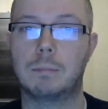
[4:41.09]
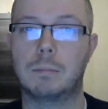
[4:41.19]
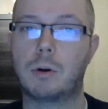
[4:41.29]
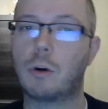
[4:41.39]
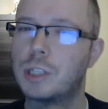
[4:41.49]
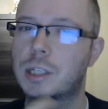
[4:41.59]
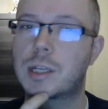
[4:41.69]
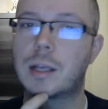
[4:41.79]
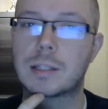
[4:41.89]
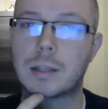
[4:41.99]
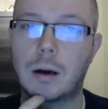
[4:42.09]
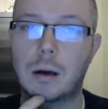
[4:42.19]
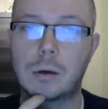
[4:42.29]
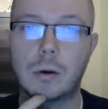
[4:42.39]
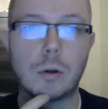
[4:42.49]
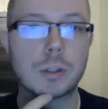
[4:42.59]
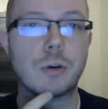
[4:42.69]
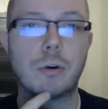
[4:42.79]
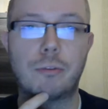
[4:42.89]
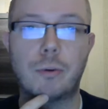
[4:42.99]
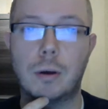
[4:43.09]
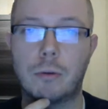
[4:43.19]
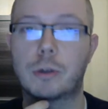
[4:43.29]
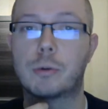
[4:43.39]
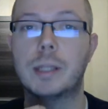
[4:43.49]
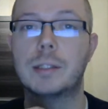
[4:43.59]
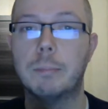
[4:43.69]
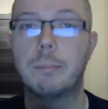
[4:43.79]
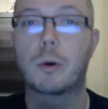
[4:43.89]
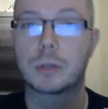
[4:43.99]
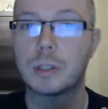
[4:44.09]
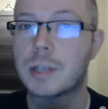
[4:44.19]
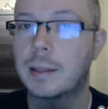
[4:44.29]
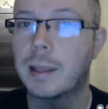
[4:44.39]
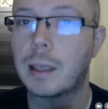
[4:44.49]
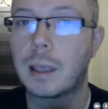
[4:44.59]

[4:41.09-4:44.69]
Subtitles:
Coaching skills are also of a great importance, I think.